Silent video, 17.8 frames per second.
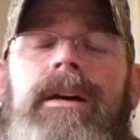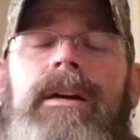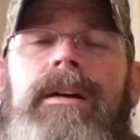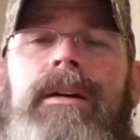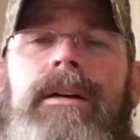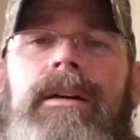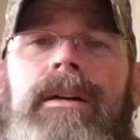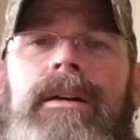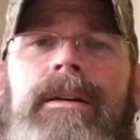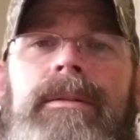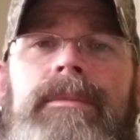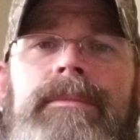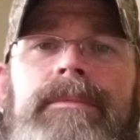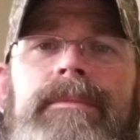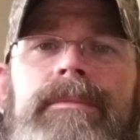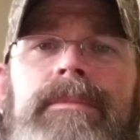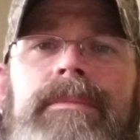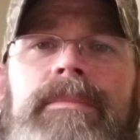
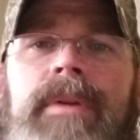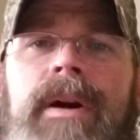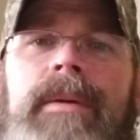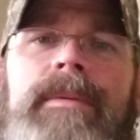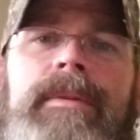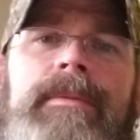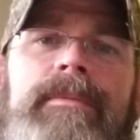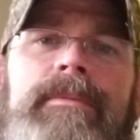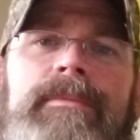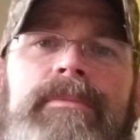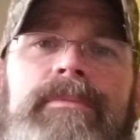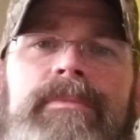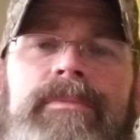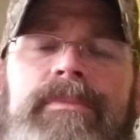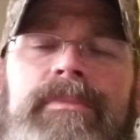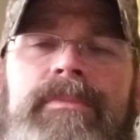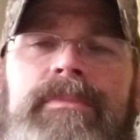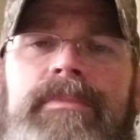Probably
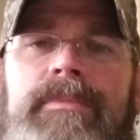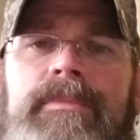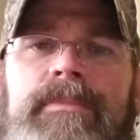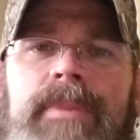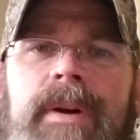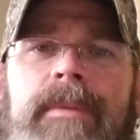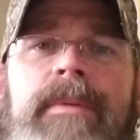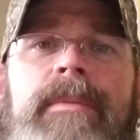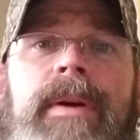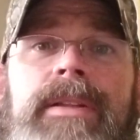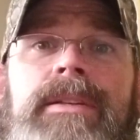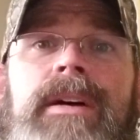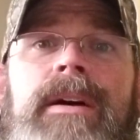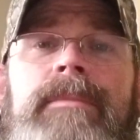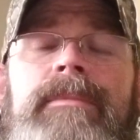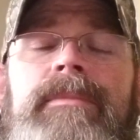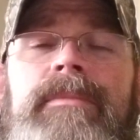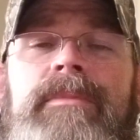by the
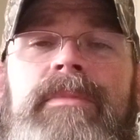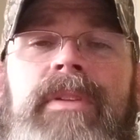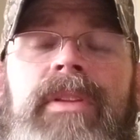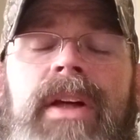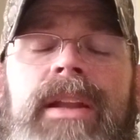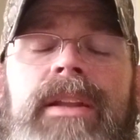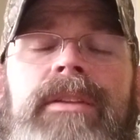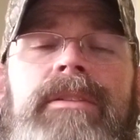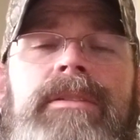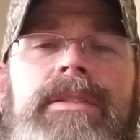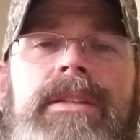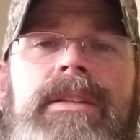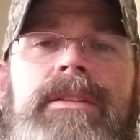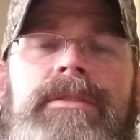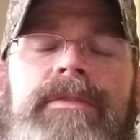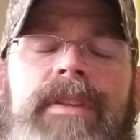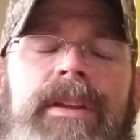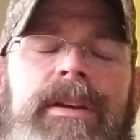time a lot of you see
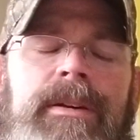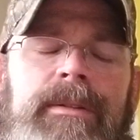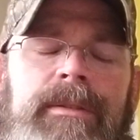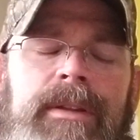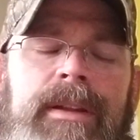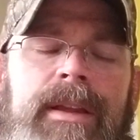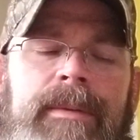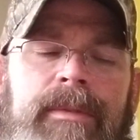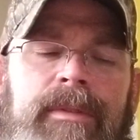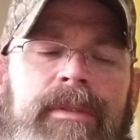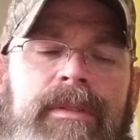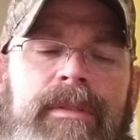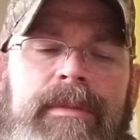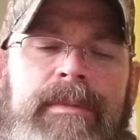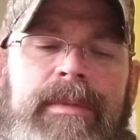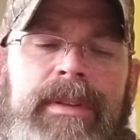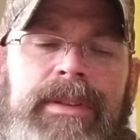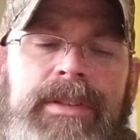this video, the name will
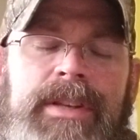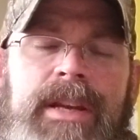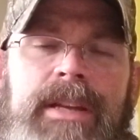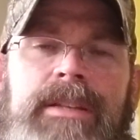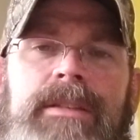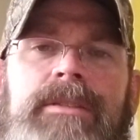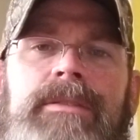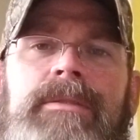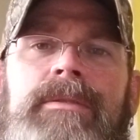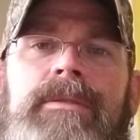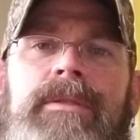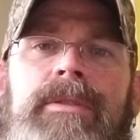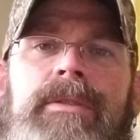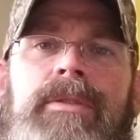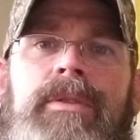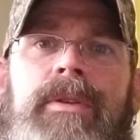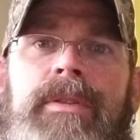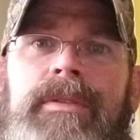already been changed to
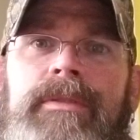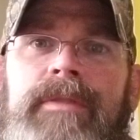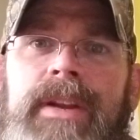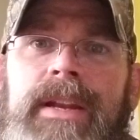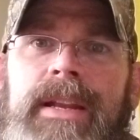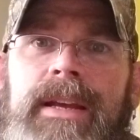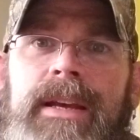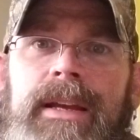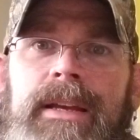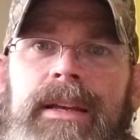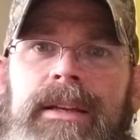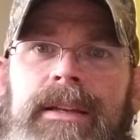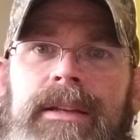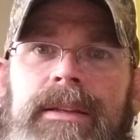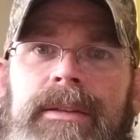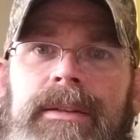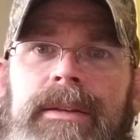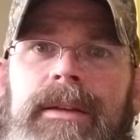Northern Redneck.
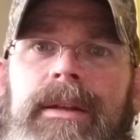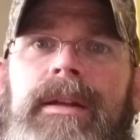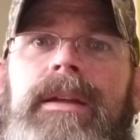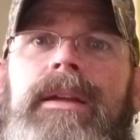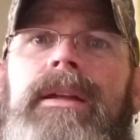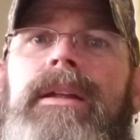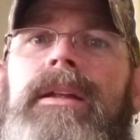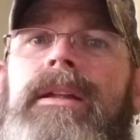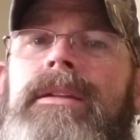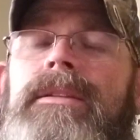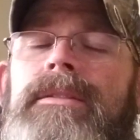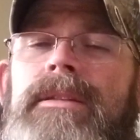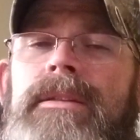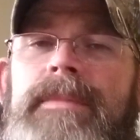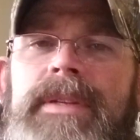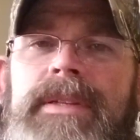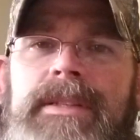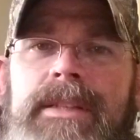It's
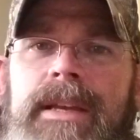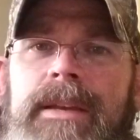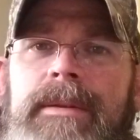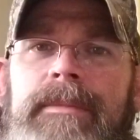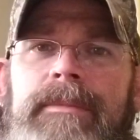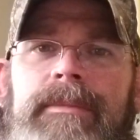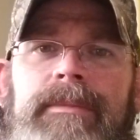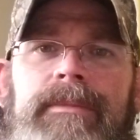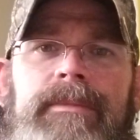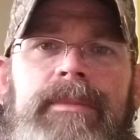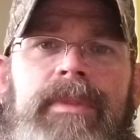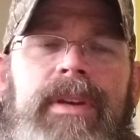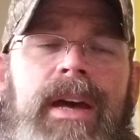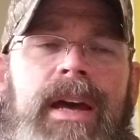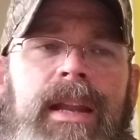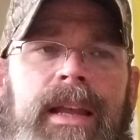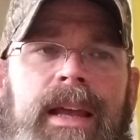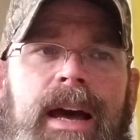going to be the same
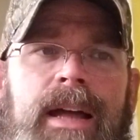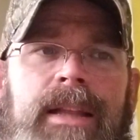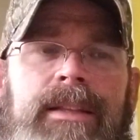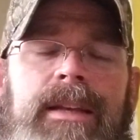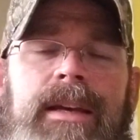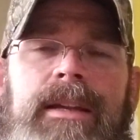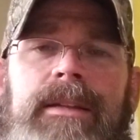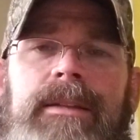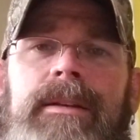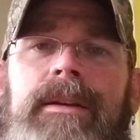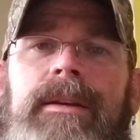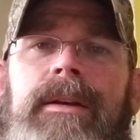kind of content.